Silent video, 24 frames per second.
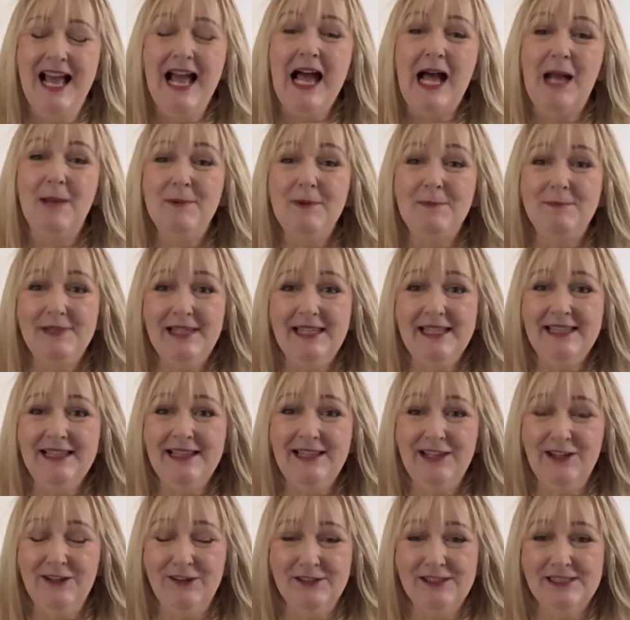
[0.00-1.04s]
I'll be
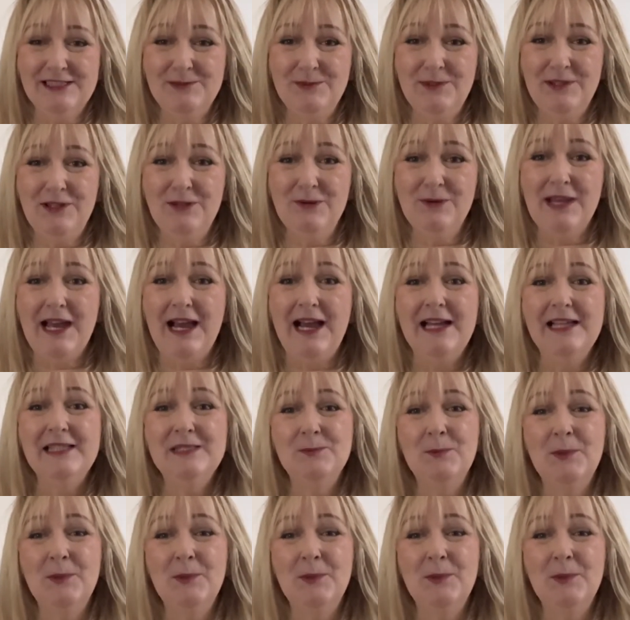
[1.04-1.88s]
blatantly honest with you guys.